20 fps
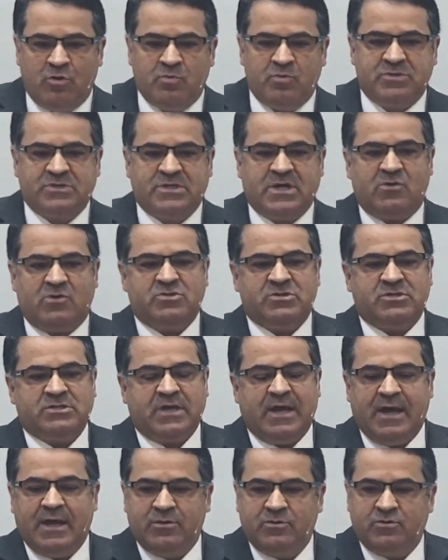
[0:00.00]
and
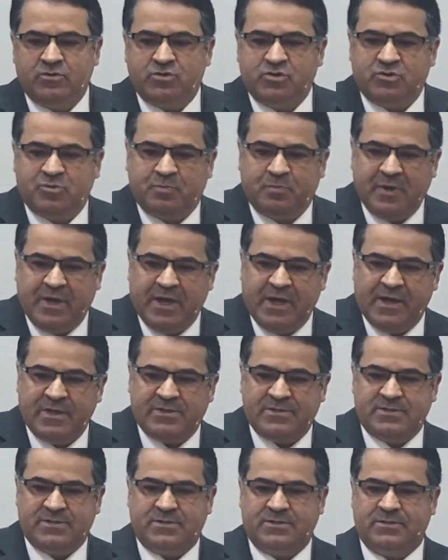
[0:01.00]
your waist girded,
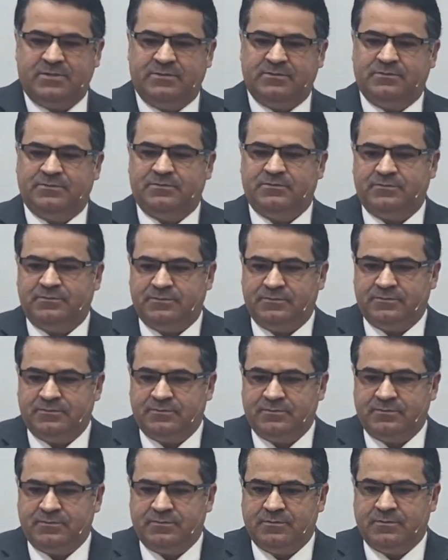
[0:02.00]
your
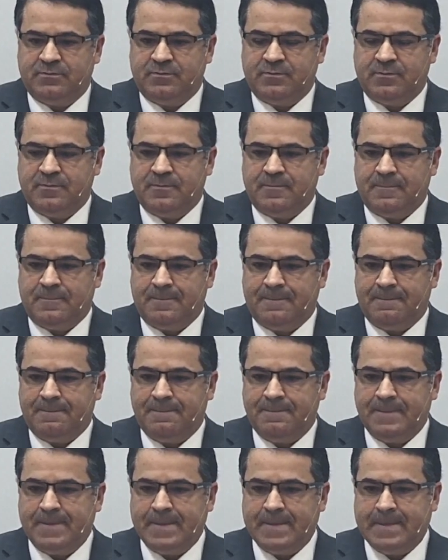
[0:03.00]
shoes on your
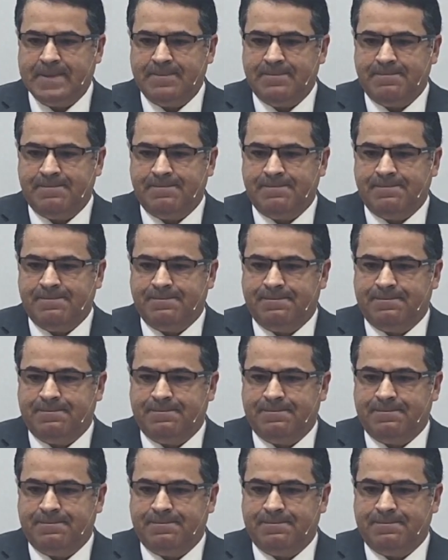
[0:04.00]
feet.